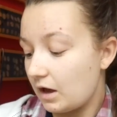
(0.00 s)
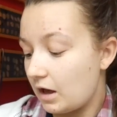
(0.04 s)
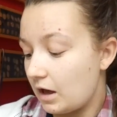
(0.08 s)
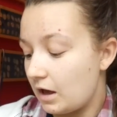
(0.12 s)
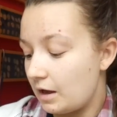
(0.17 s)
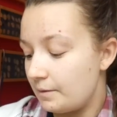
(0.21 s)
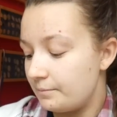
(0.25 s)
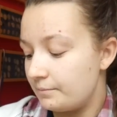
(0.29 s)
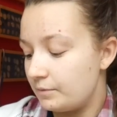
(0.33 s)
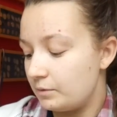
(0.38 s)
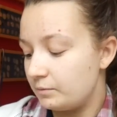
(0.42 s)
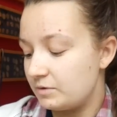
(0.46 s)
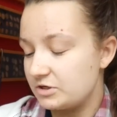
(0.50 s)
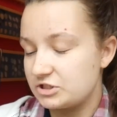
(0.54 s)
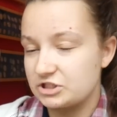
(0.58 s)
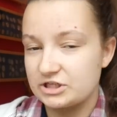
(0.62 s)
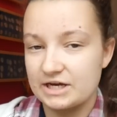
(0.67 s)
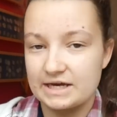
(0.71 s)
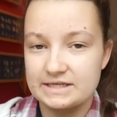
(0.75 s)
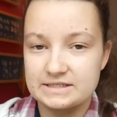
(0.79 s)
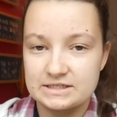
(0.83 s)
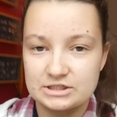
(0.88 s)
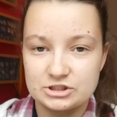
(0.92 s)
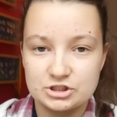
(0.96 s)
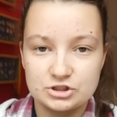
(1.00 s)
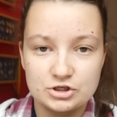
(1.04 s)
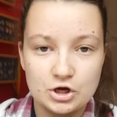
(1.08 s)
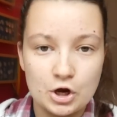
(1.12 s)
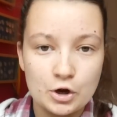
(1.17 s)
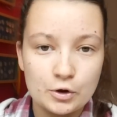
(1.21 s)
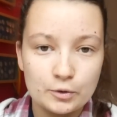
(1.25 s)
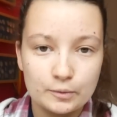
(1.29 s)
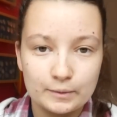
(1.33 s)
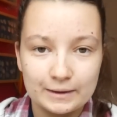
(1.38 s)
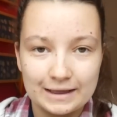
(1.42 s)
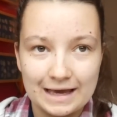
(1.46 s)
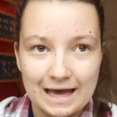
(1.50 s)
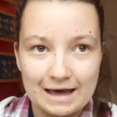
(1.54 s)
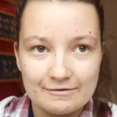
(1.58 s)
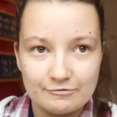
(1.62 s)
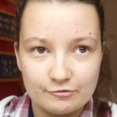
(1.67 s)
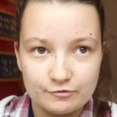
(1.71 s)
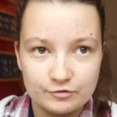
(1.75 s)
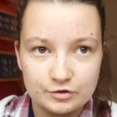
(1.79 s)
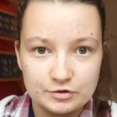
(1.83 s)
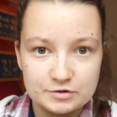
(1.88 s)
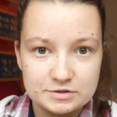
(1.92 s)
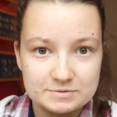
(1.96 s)
um, in which case I should only have
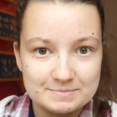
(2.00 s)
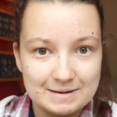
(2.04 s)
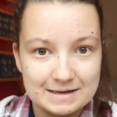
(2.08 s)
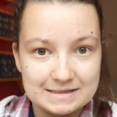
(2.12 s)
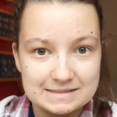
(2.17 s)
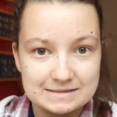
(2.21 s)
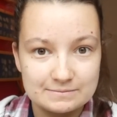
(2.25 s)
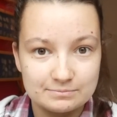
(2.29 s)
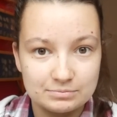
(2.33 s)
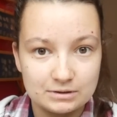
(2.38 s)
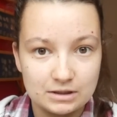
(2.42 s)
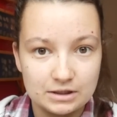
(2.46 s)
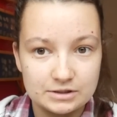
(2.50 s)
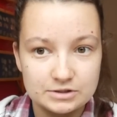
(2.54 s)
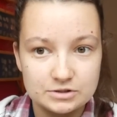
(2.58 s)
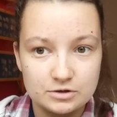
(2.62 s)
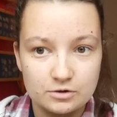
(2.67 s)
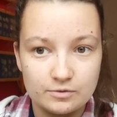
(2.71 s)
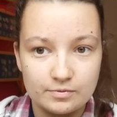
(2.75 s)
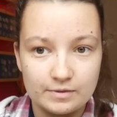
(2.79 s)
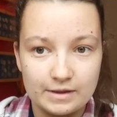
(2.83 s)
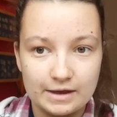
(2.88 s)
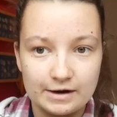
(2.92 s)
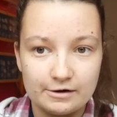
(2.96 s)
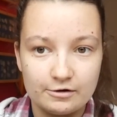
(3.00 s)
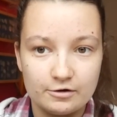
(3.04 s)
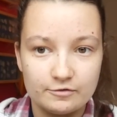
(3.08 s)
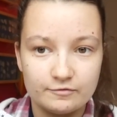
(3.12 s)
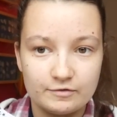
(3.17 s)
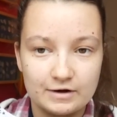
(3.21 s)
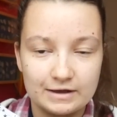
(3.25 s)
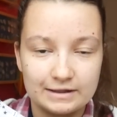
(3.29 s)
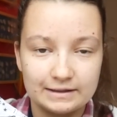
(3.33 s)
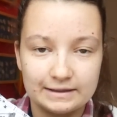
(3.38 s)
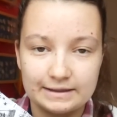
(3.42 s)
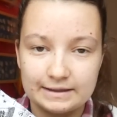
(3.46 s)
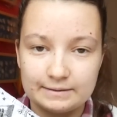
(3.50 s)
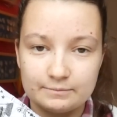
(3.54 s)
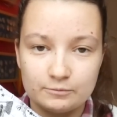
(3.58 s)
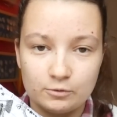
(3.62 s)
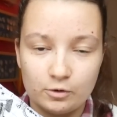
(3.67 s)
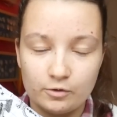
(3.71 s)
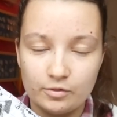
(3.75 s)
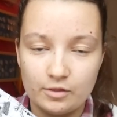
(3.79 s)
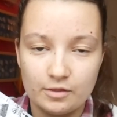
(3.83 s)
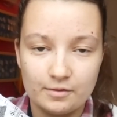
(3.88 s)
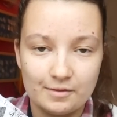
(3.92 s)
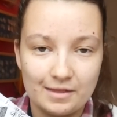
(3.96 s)
a few specks of blood on there. If I leak
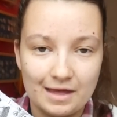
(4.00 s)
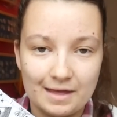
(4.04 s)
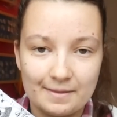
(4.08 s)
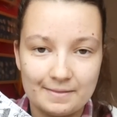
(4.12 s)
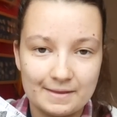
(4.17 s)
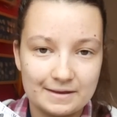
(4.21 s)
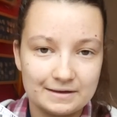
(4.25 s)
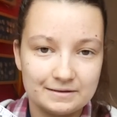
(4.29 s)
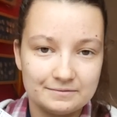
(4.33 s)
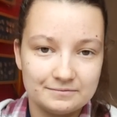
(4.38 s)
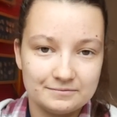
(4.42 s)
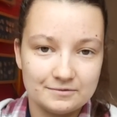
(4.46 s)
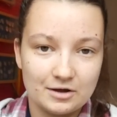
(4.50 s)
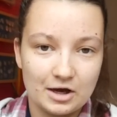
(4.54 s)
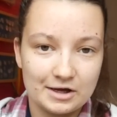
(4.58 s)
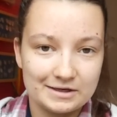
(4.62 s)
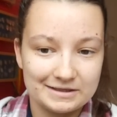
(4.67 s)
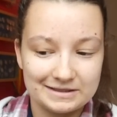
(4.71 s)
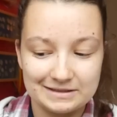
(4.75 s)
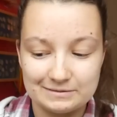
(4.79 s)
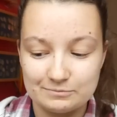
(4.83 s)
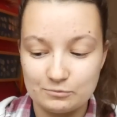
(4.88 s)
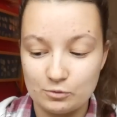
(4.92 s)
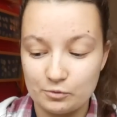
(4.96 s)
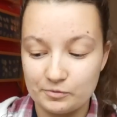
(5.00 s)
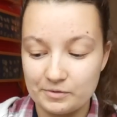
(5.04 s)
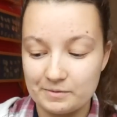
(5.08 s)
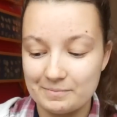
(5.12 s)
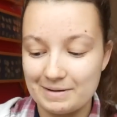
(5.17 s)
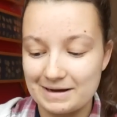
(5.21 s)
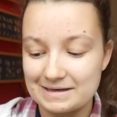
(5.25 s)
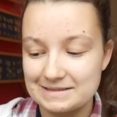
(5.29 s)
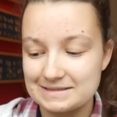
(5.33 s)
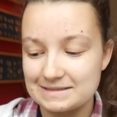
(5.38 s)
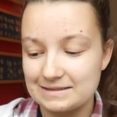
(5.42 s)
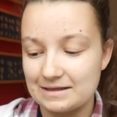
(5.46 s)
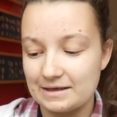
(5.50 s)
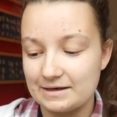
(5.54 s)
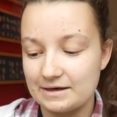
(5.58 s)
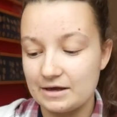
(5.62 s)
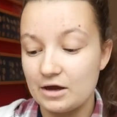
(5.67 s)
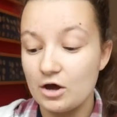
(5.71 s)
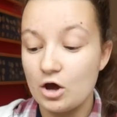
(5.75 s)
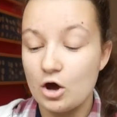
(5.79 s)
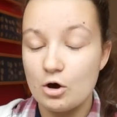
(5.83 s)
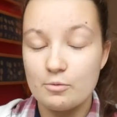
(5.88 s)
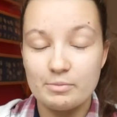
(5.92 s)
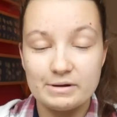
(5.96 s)
more than that, then I need more than the panty liner.
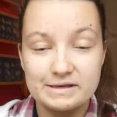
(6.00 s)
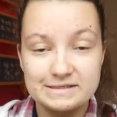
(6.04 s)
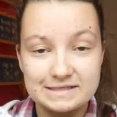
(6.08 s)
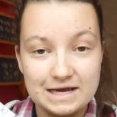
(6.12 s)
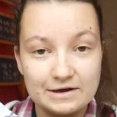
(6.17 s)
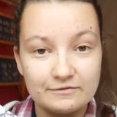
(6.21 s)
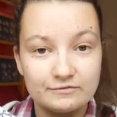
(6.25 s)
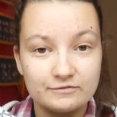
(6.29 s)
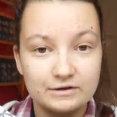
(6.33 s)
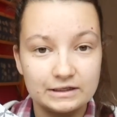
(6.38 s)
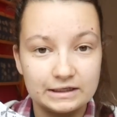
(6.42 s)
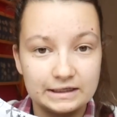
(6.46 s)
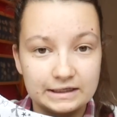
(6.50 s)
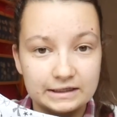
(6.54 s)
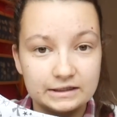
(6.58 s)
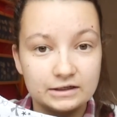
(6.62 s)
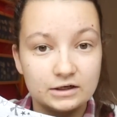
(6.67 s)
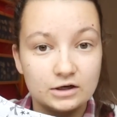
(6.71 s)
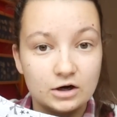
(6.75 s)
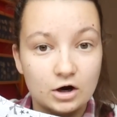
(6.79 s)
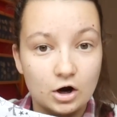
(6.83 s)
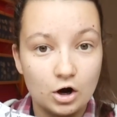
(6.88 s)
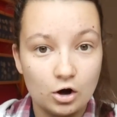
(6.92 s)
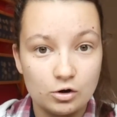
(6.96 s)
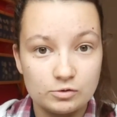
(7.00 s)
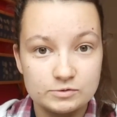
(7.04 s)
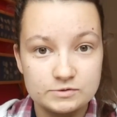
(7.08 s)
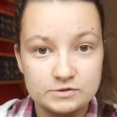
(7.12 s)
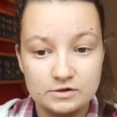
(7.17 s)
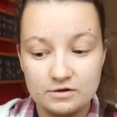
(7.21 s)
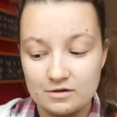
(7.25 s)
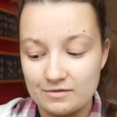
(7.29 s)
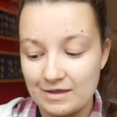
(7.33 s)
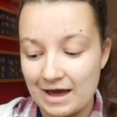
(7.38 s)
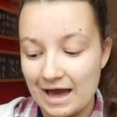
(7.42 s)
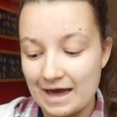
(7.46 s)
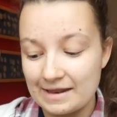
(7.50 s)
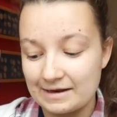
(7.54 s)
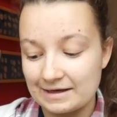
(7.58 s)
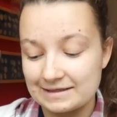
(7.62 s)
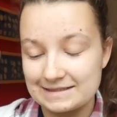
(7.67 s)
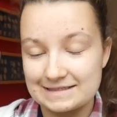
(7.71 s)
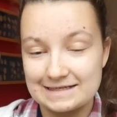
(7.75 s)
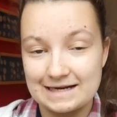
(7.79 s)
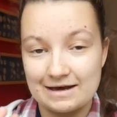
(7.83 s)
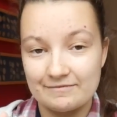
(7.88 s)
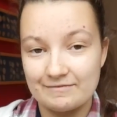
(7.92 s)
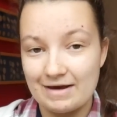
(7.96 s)
But it definitely holds all of that and I
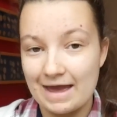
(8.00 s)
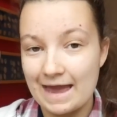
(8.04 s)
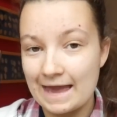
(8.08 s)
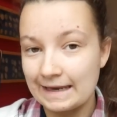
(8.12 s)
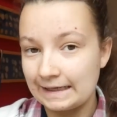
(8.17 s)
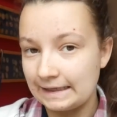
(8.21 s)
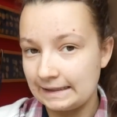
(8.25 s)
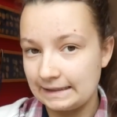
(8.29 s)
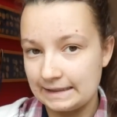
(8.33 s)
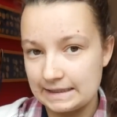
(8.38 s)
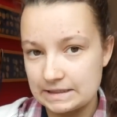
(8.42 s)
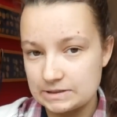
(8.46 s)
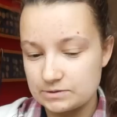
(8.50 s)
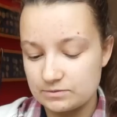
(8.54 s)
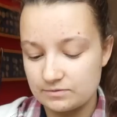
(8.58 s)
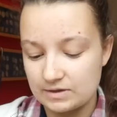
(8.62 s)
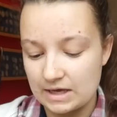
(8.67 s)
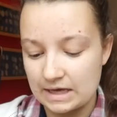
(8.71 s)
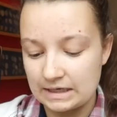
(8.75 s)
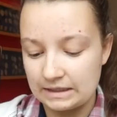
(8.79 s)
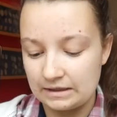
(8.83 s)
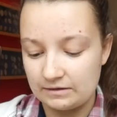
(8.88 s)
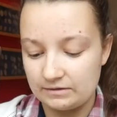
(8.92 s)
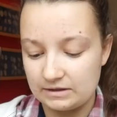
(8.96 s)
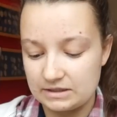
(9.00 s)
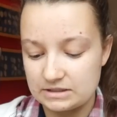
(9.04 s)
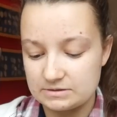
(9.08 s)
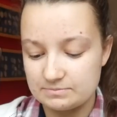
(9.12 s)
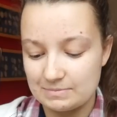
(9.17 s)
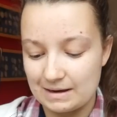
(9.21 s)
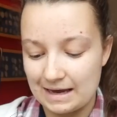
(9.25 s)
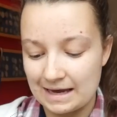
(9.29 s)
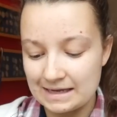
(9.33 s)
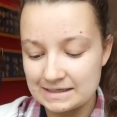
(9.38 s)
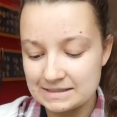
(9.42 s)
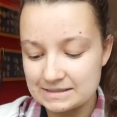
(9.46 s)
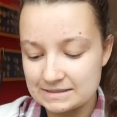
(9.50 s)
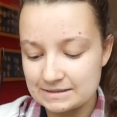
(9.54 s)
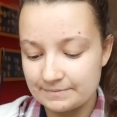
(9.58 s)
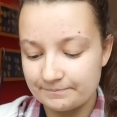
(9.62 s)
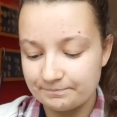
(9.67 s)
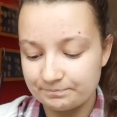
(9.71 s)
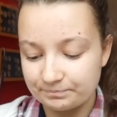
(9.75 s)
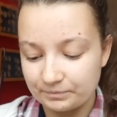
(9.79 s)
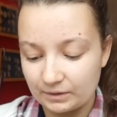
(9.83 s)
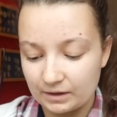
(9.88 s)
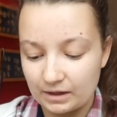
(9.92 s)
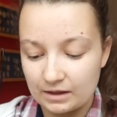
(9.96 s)
didn't have any leaks with any of these pads.
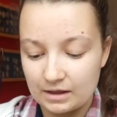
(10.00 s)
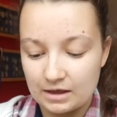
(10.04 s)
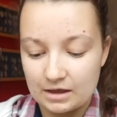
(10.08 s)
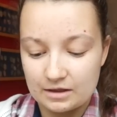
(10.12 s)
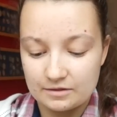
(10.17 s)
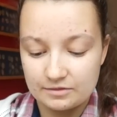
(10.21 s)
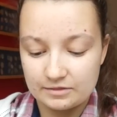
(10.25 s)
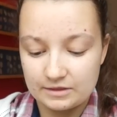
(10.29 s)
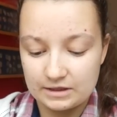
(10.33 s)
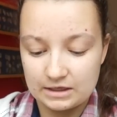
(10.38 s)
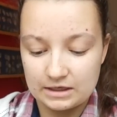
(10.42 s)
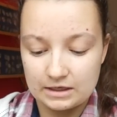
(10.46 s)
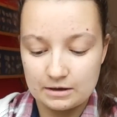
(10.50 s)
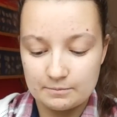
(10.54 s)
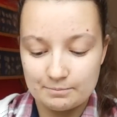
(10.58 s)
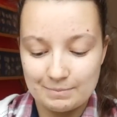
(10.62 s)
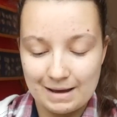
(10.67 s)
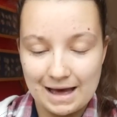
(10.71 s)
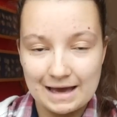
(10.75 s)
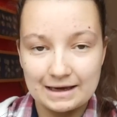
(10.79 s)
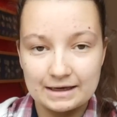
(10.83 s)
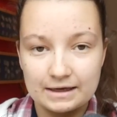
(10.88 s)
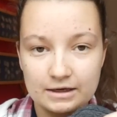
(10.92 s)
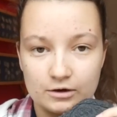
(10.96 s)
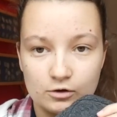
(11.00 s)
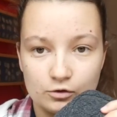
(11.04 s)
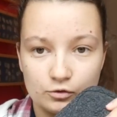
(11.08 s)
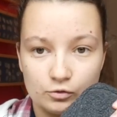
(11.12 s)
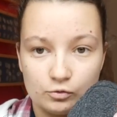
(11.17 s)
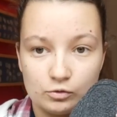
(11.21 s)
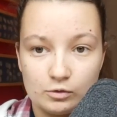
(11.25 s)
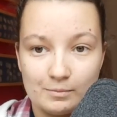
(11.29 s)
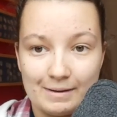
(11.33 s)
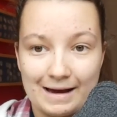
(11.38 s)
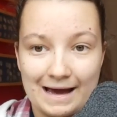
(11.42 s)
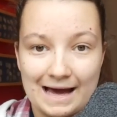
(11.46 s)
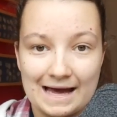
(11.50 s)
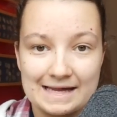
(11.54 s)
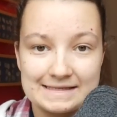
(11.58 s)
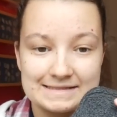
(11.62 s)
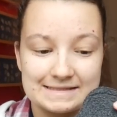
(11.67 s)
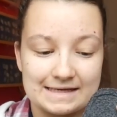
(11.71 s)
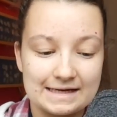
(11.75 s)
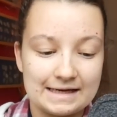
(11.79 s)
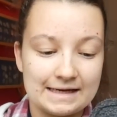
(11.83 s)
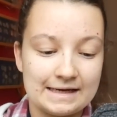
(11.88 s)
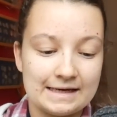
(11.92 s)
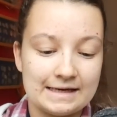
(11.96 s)
The backing on all the
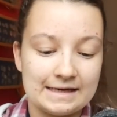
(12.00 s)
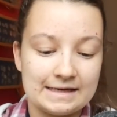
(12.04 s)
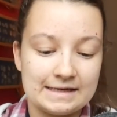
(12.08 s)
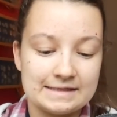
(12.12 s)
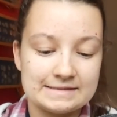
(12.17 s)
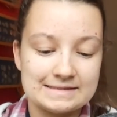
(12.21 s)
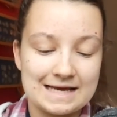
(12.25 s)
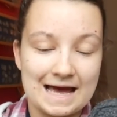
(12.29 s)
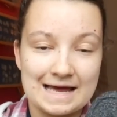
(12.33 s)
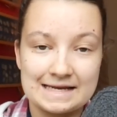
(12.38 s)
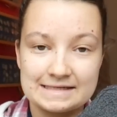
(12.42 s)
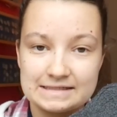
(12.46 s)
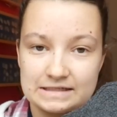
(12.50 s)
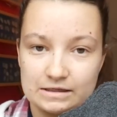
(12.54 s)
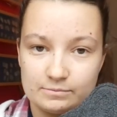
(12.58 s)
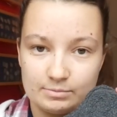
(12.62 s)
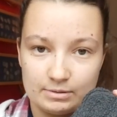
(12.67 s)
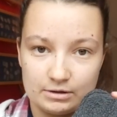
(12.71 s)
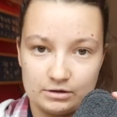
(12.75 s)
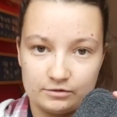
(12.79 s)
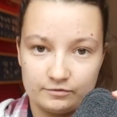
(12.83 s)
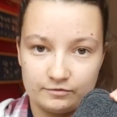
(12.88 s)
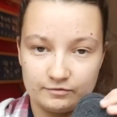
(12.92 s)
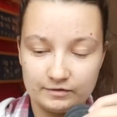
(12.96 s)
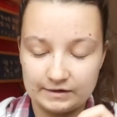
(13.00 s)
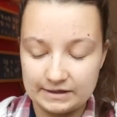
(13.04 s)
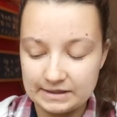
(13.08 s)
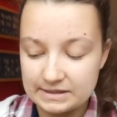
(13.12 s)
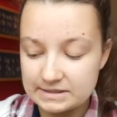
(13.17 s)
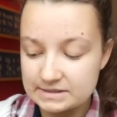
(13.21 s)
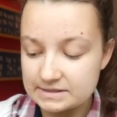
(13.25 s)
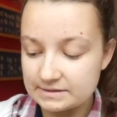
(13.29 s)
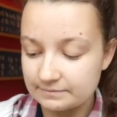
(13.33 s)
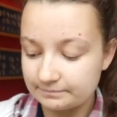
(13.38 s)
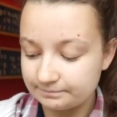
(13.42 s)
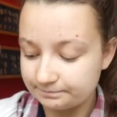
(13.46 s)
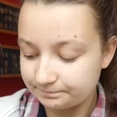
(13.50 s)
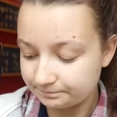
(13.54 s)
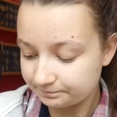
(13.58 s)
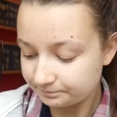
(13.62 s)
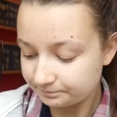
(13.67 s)
pads is anti-pill fleece.